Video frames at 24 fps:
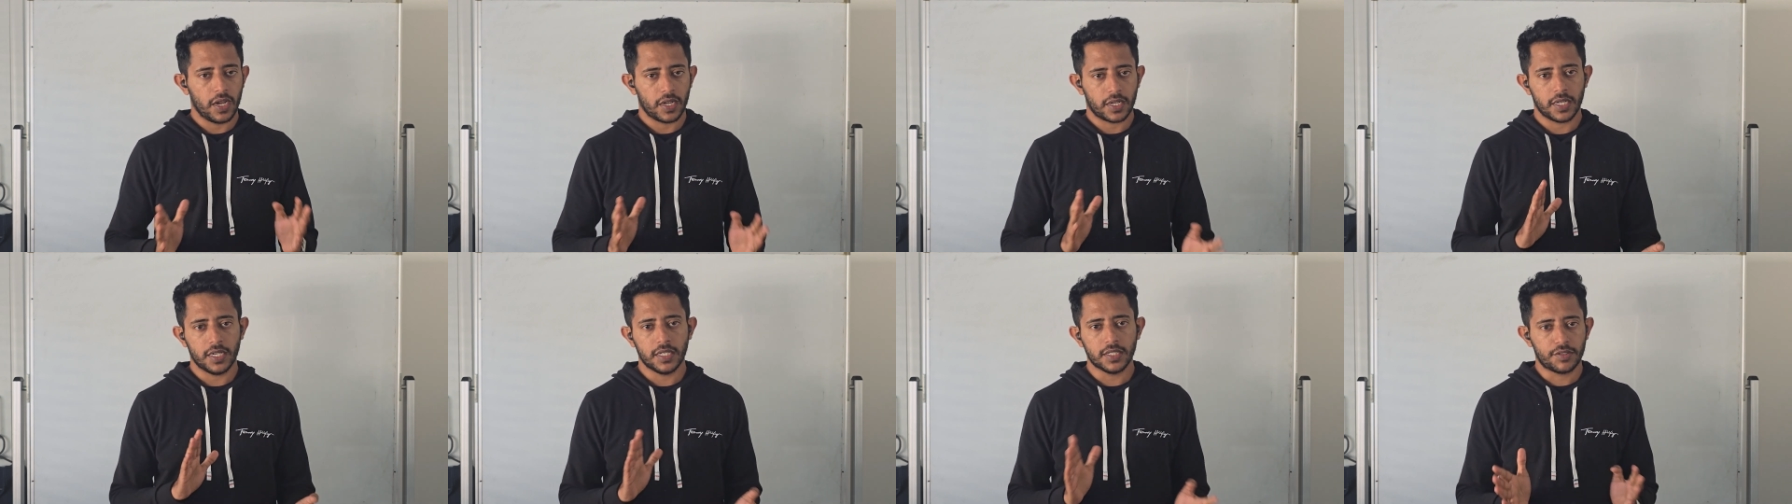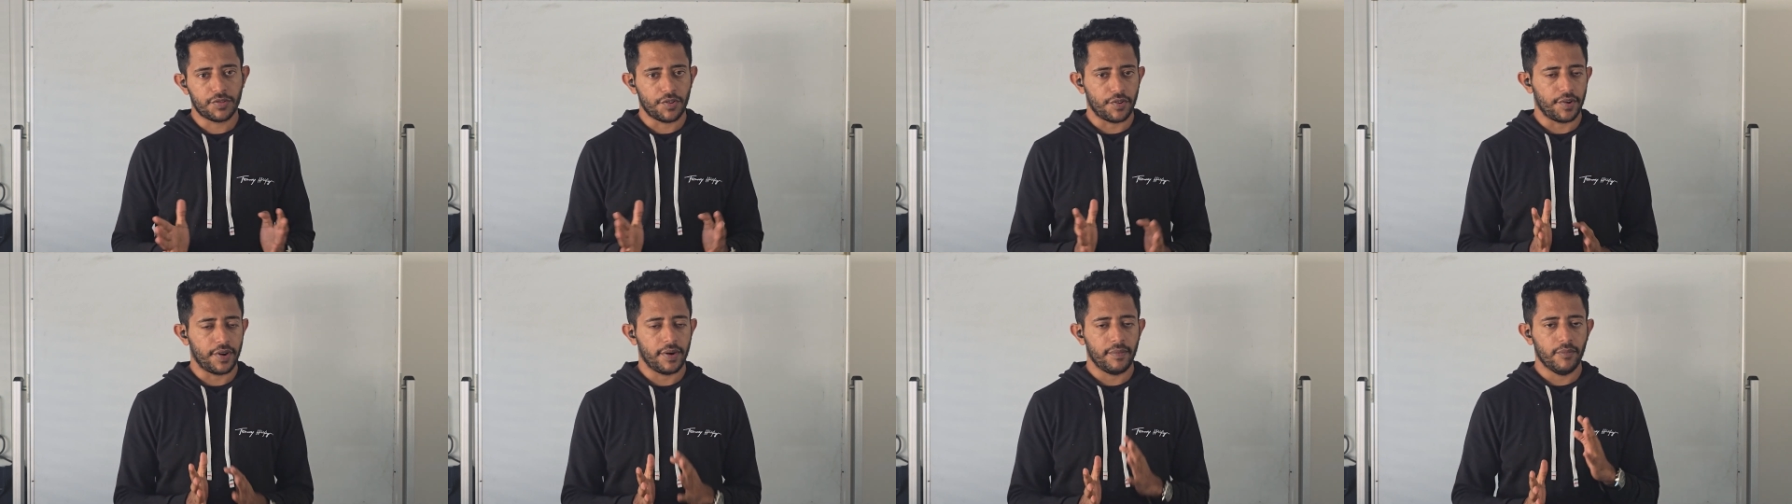
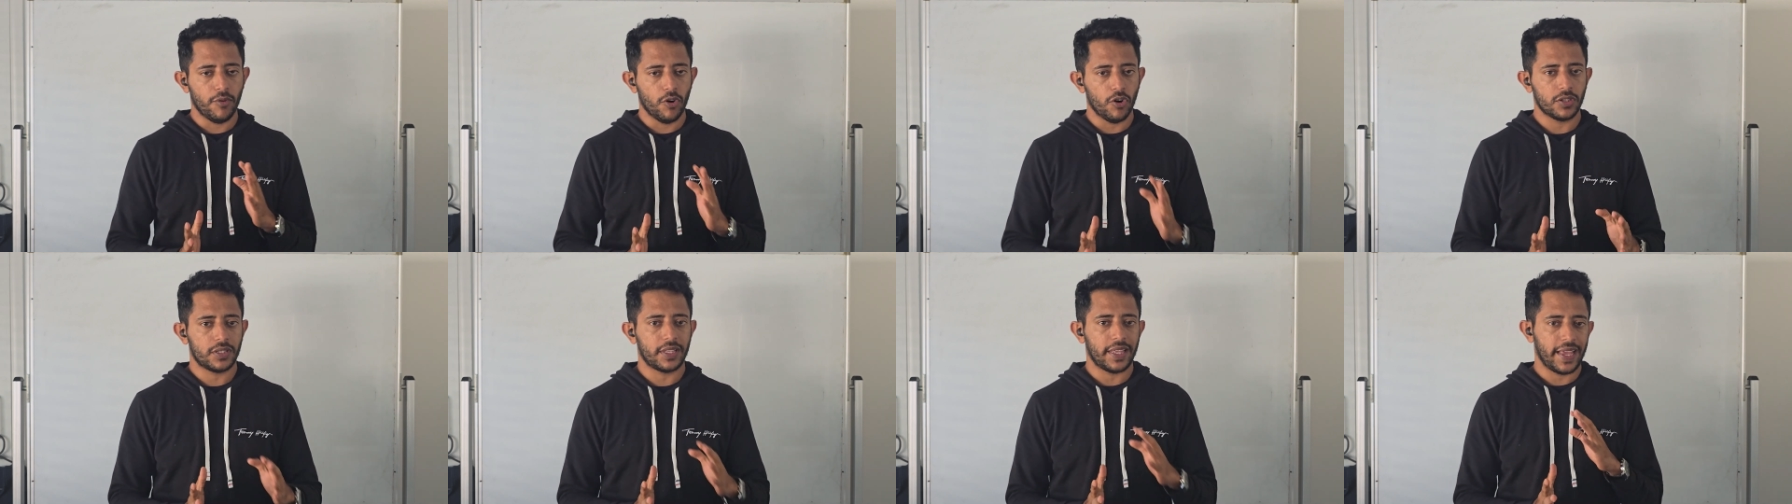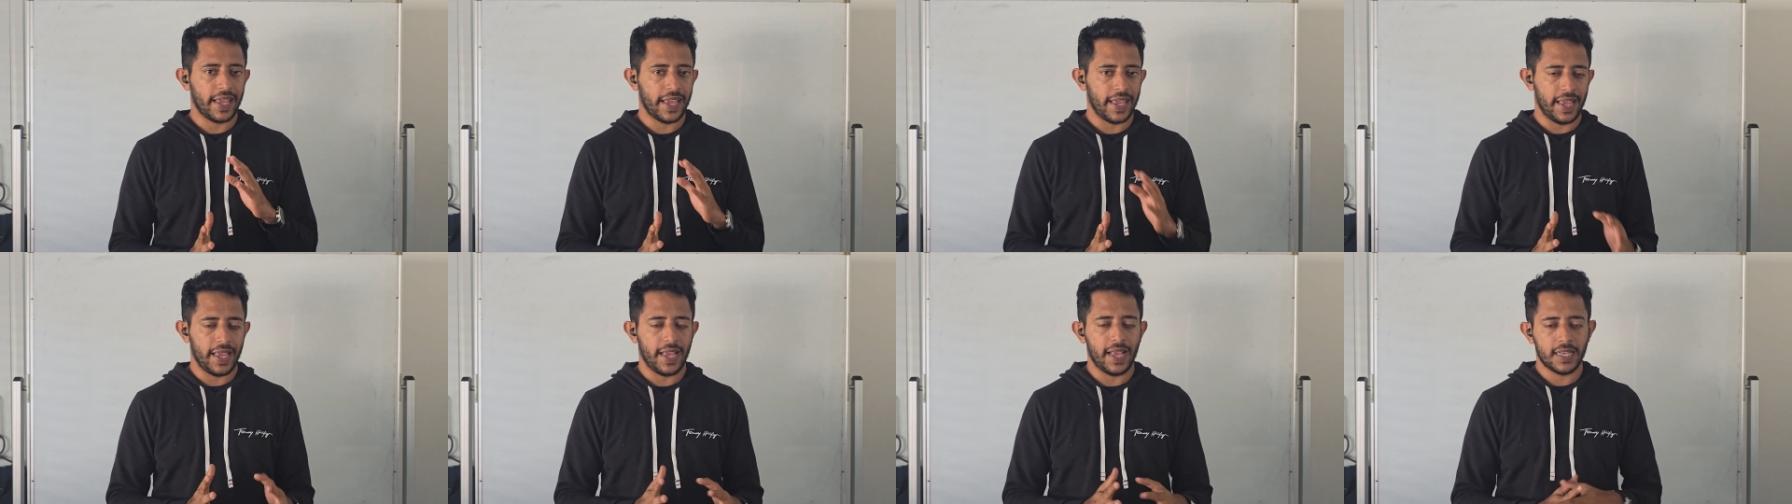considering both
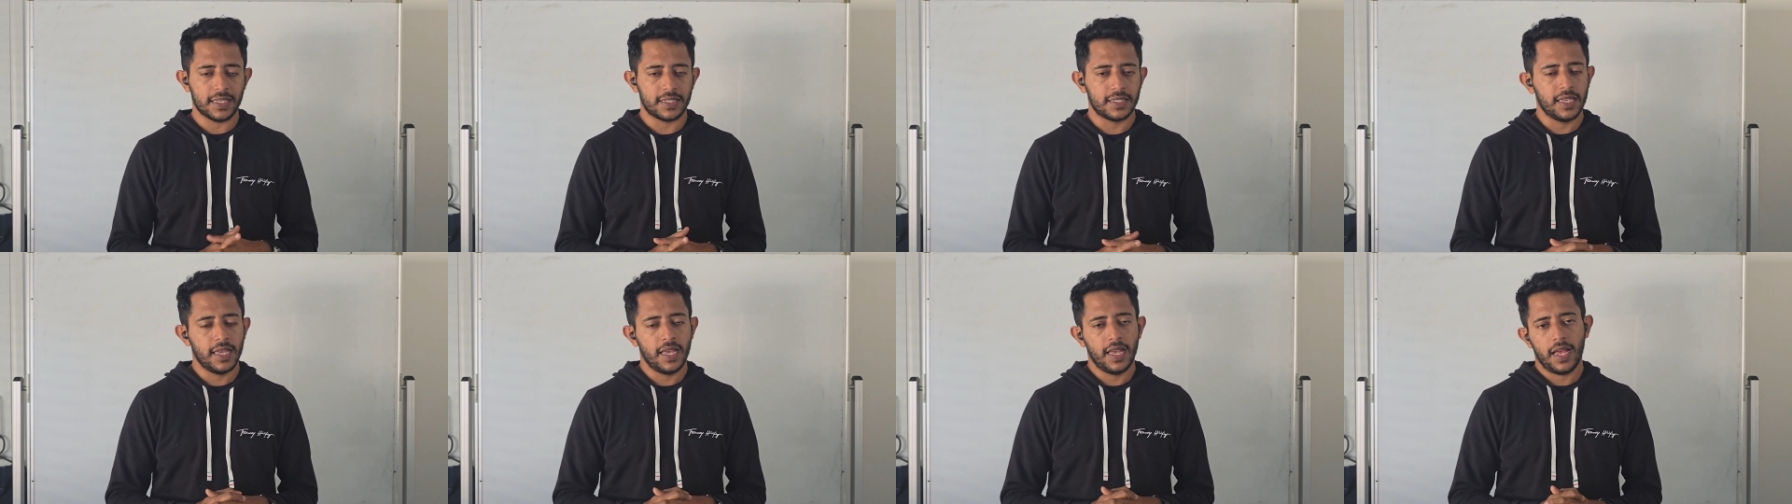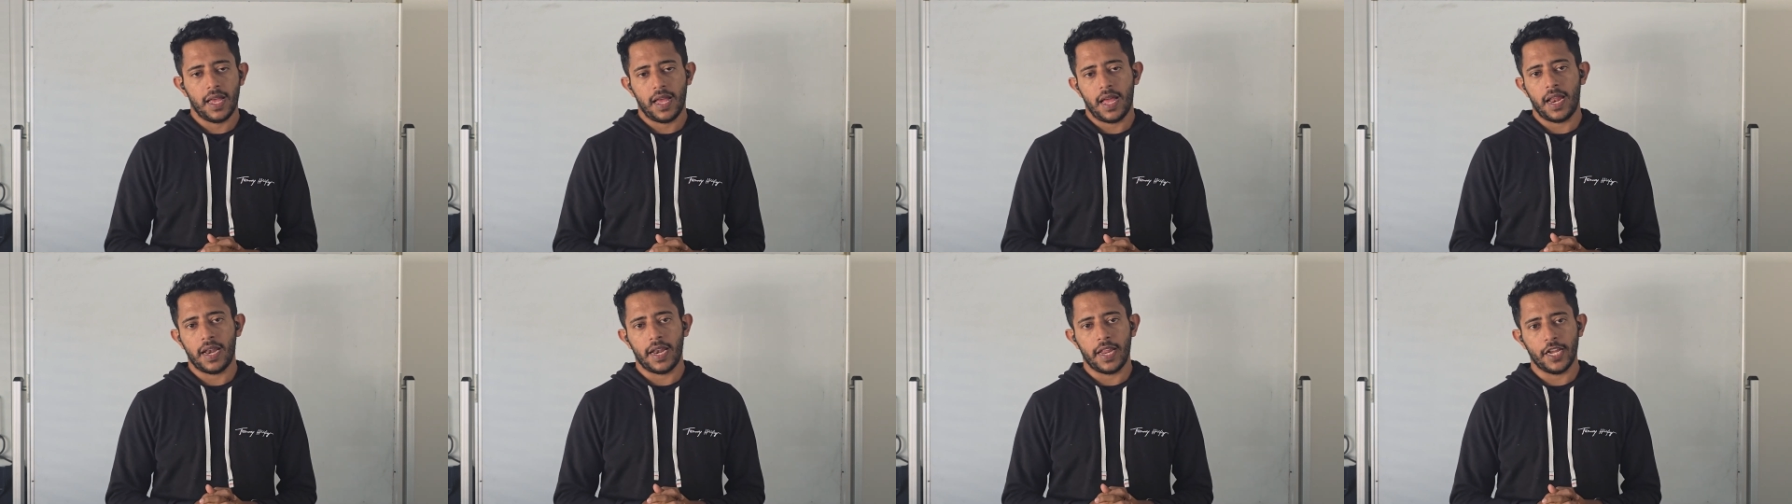AS
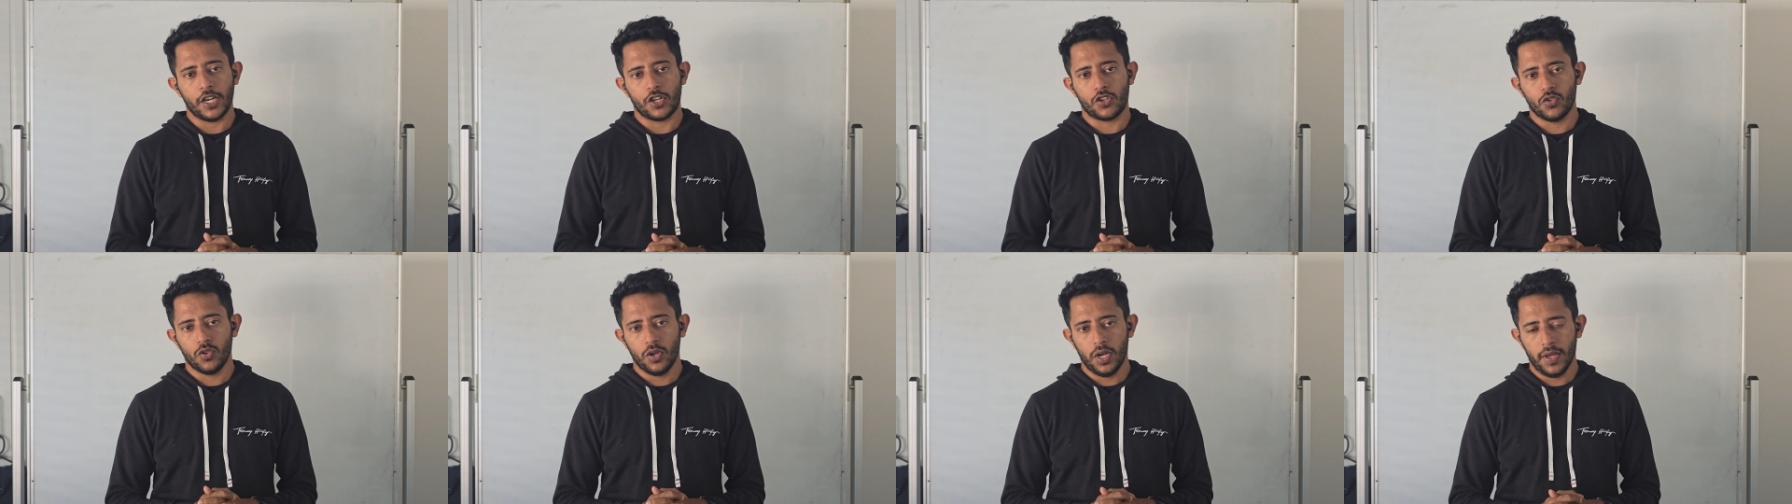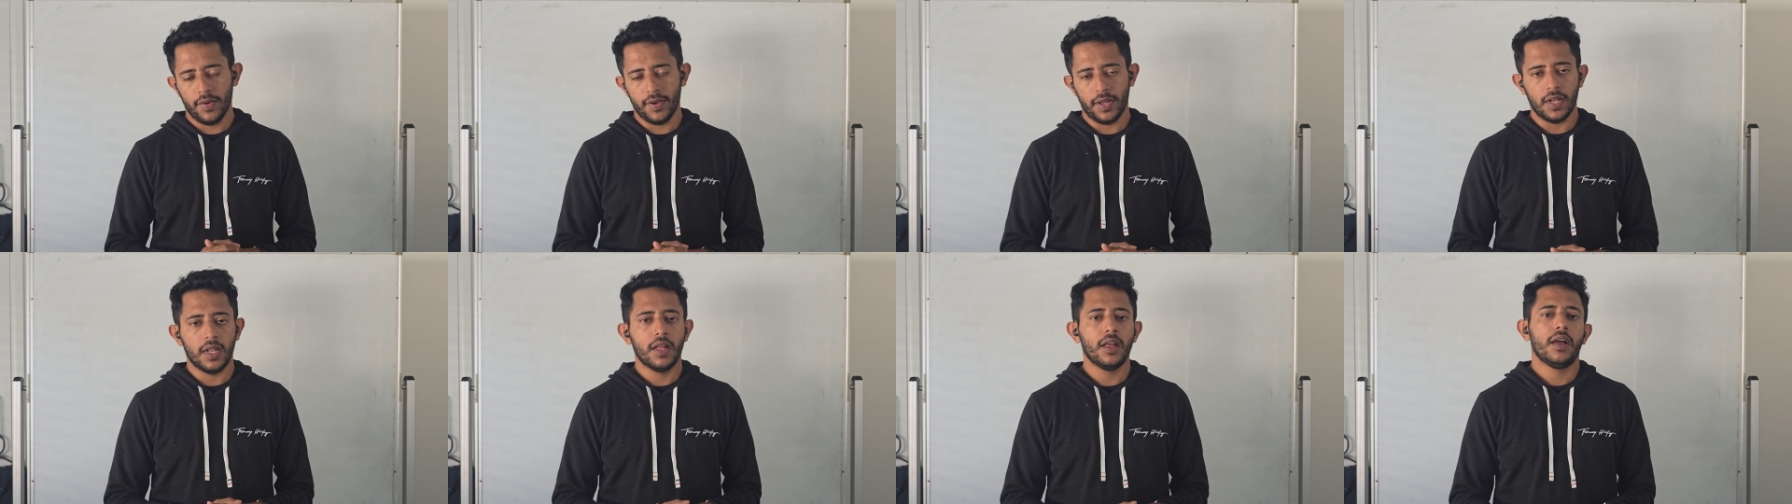and A2
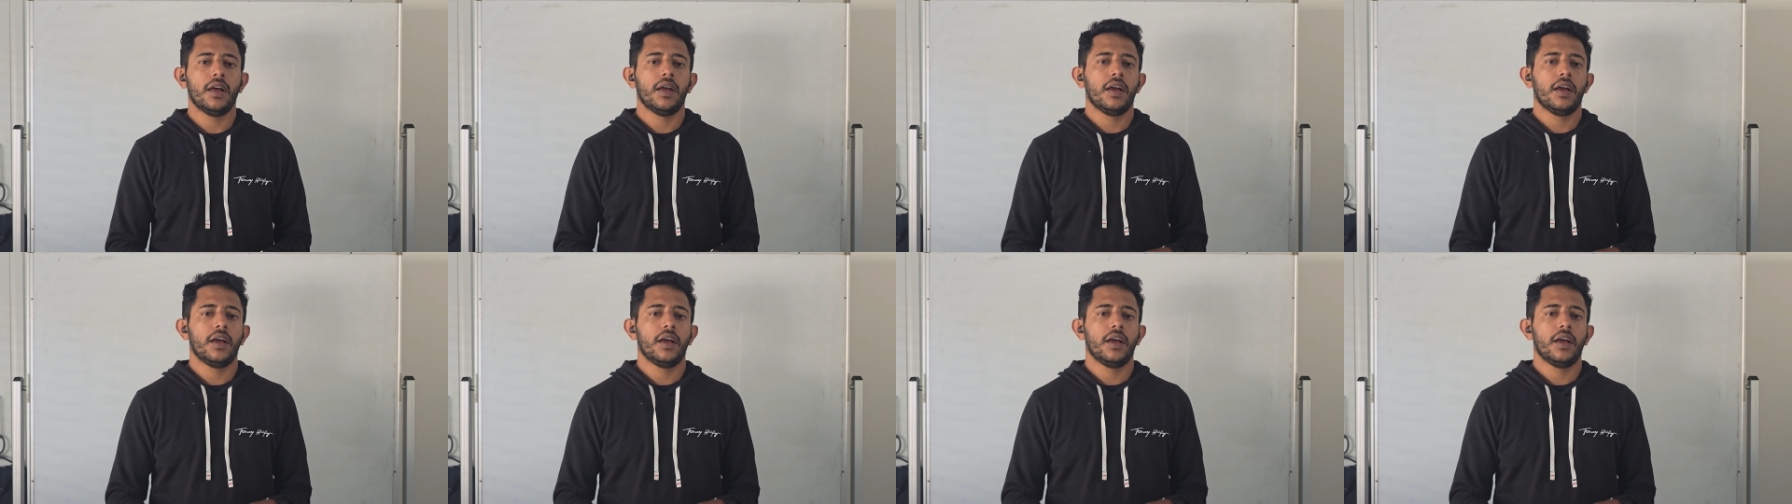level.